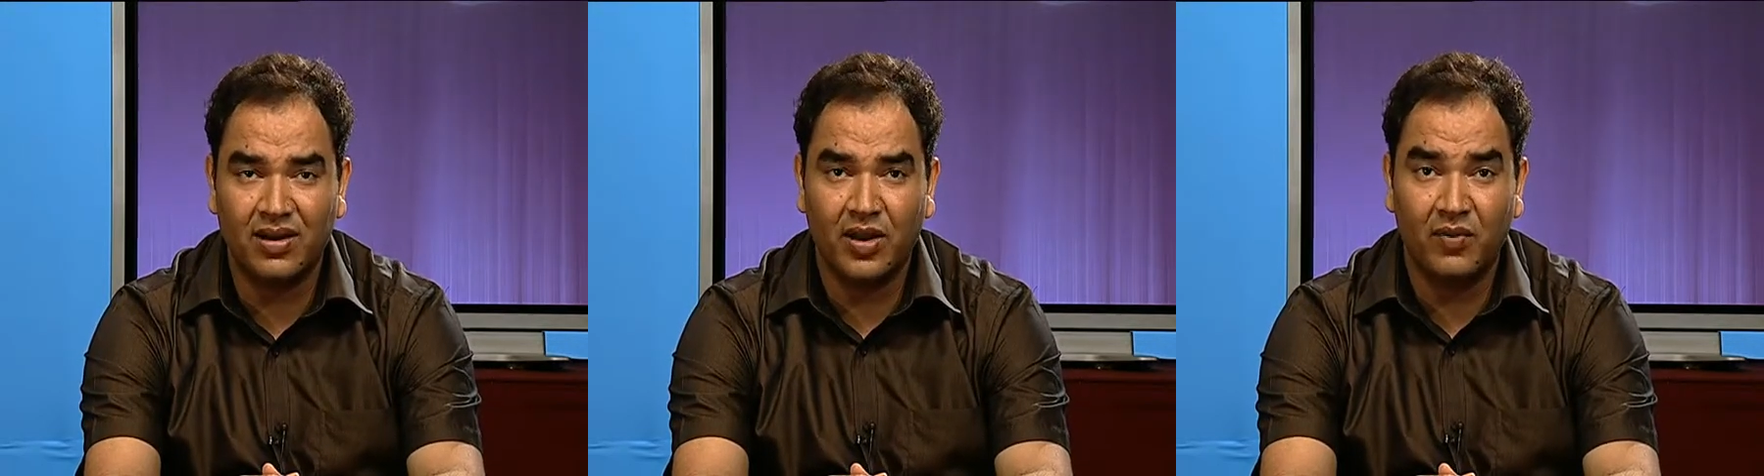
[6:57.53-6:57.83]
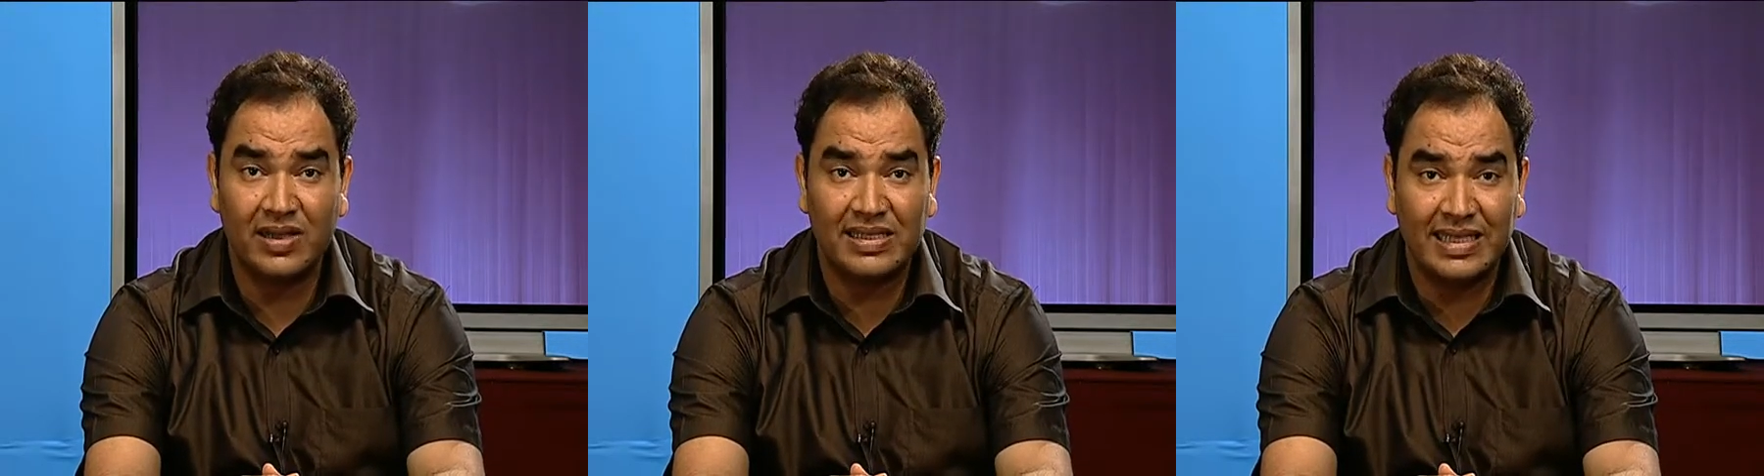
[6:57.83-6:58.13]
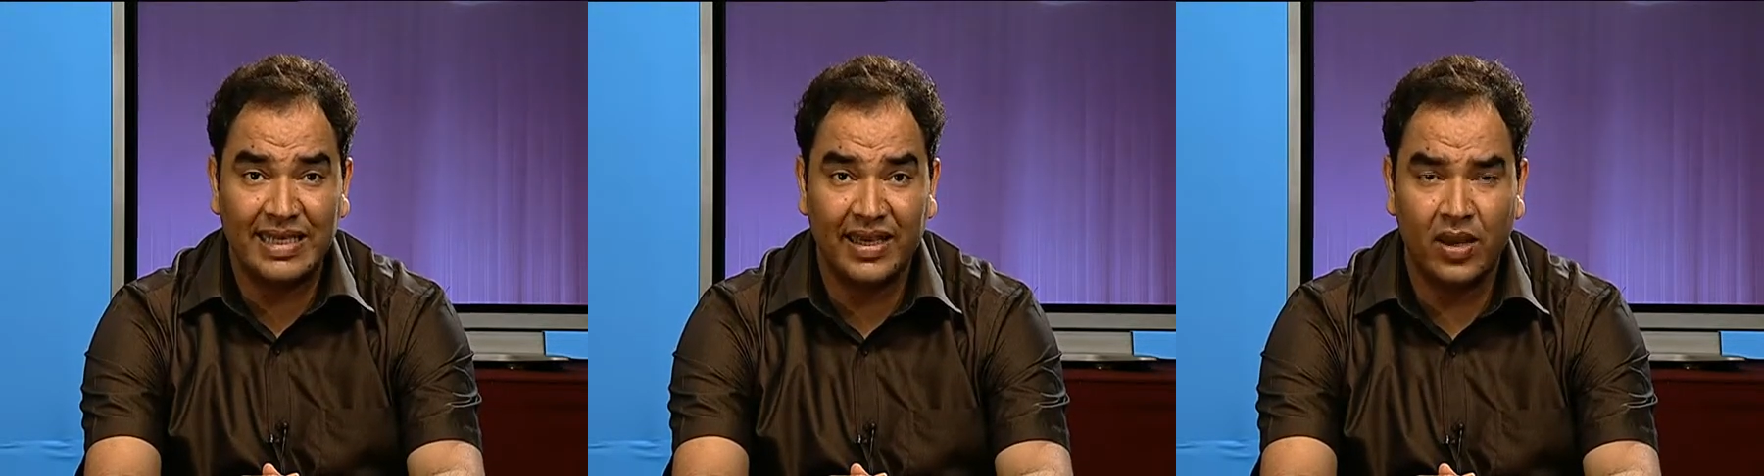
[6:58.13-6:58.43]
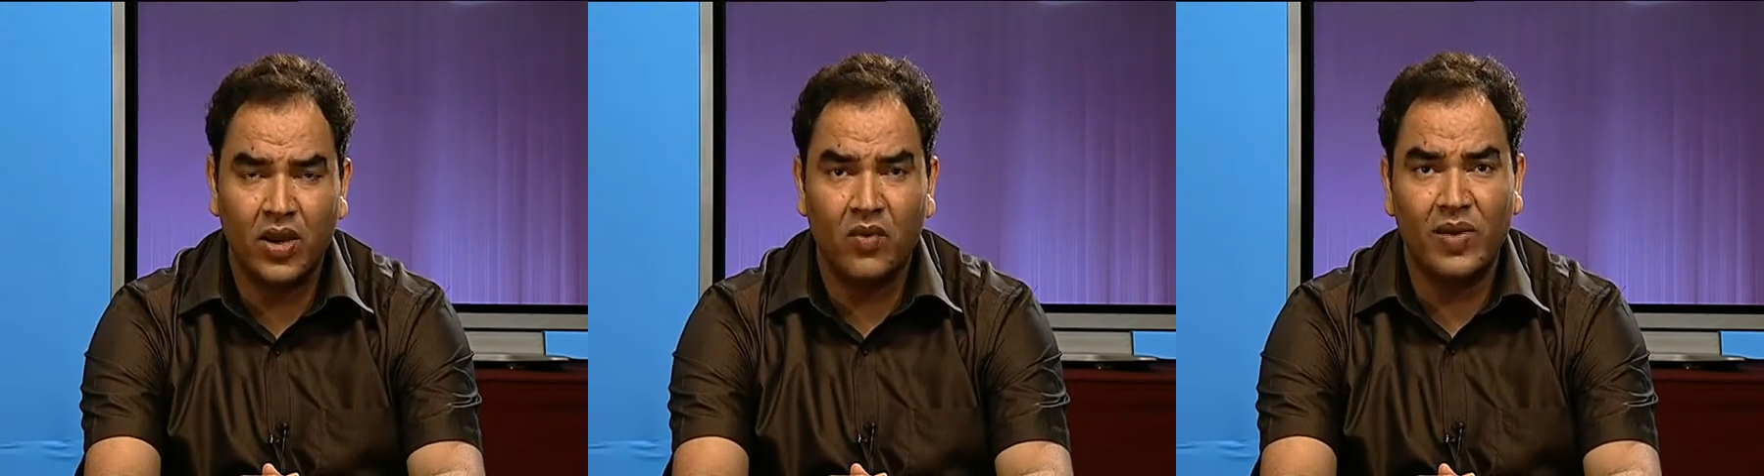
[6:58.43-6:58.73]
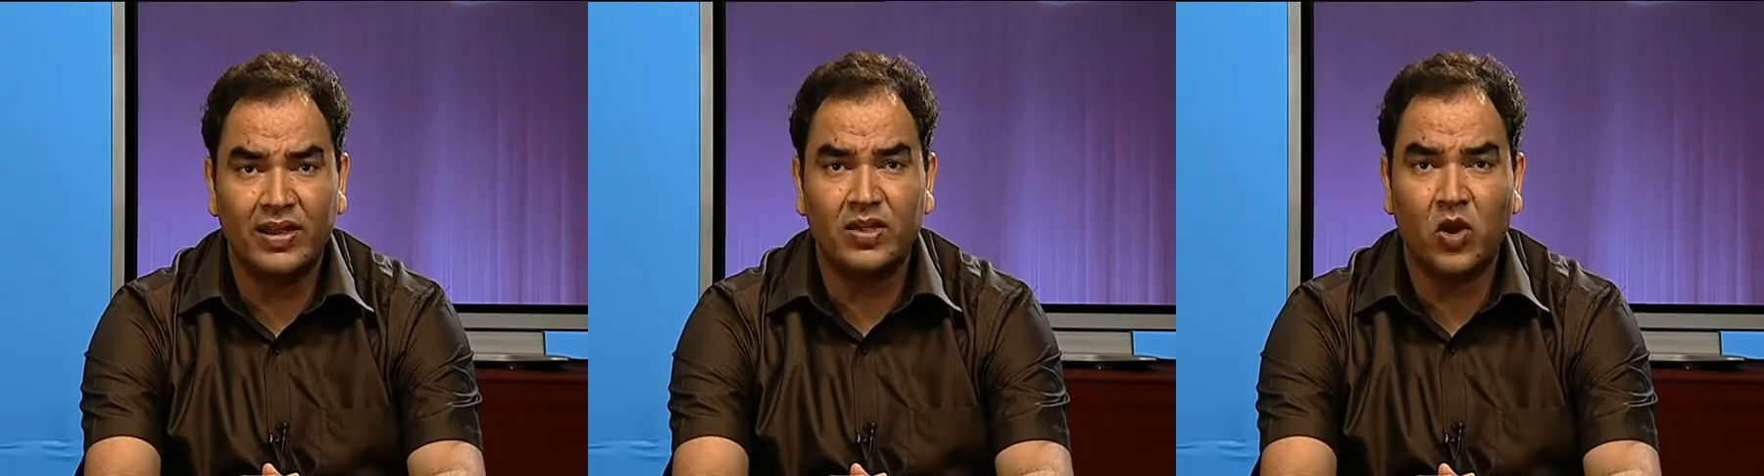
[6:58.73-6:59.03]
we'll see
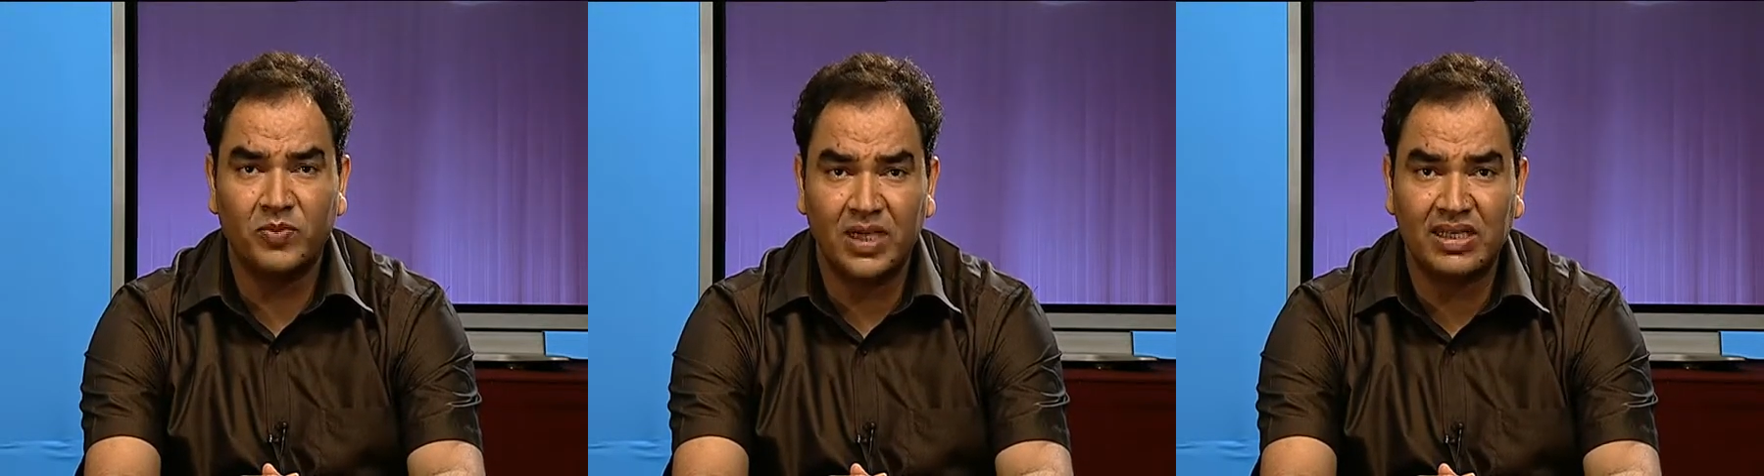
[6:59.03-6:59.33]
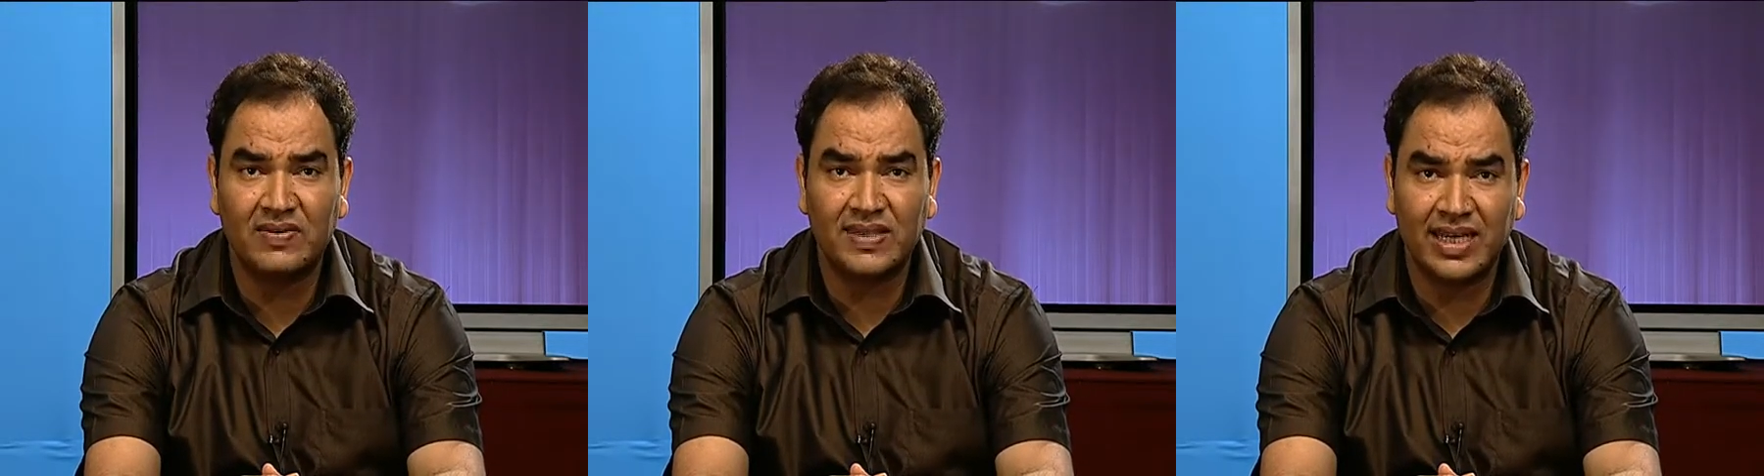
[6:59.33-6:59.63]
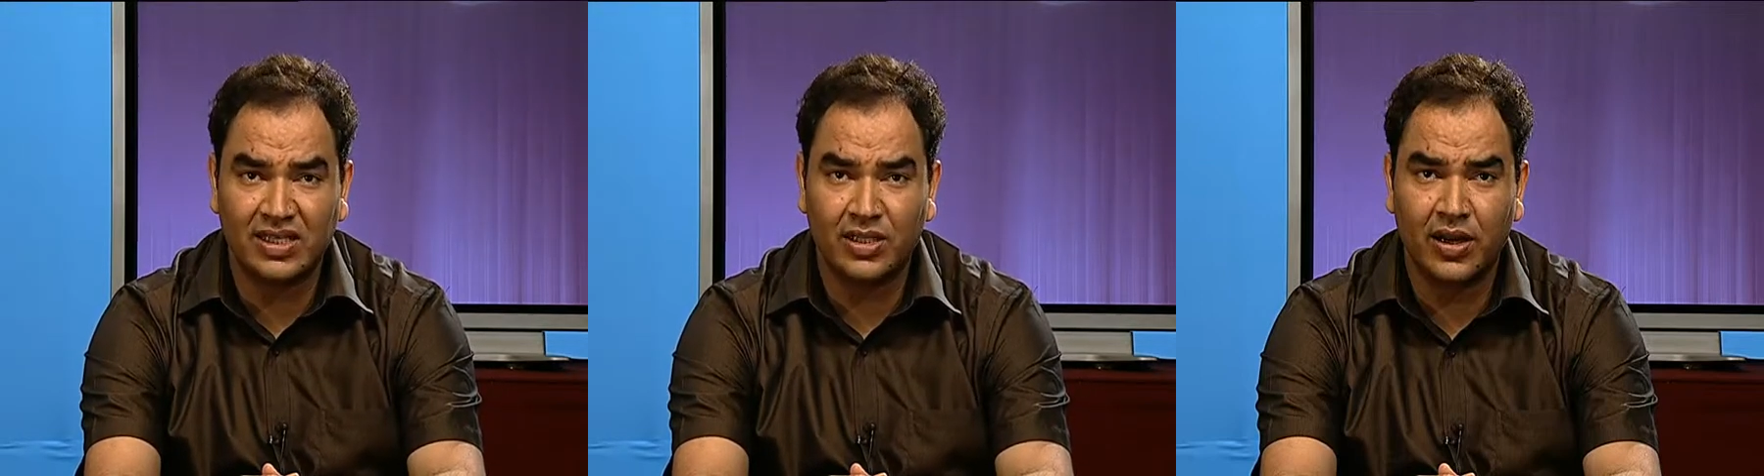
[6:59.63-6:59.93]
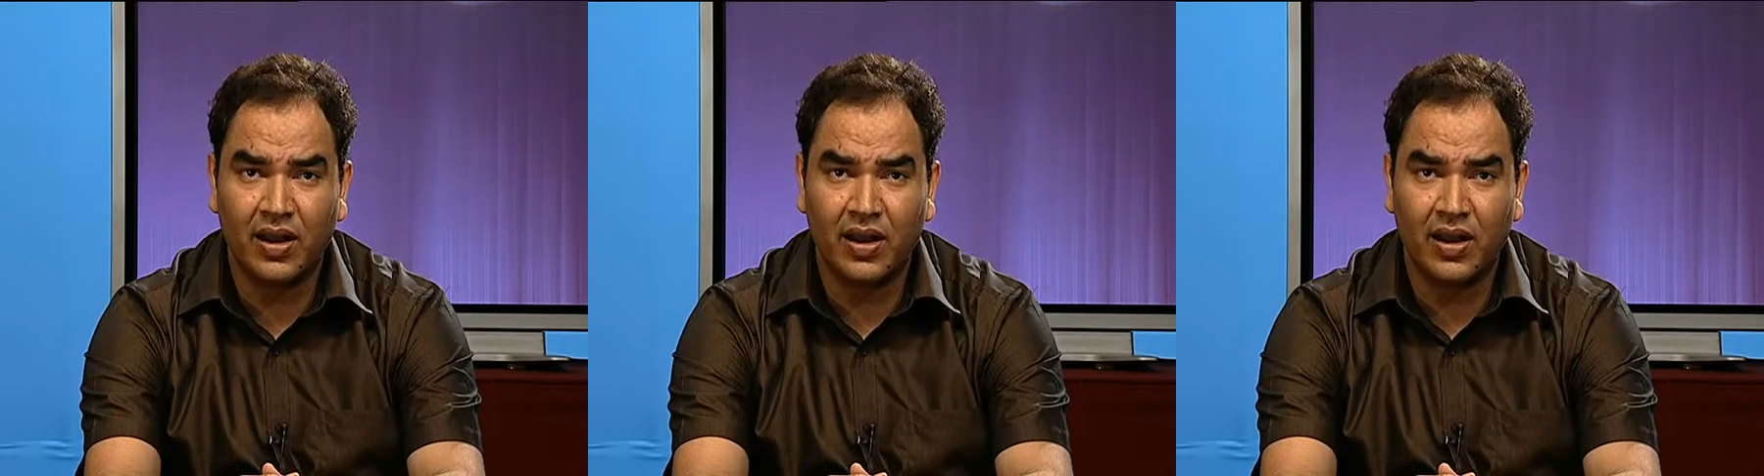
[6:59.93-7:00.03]
whether the objectives set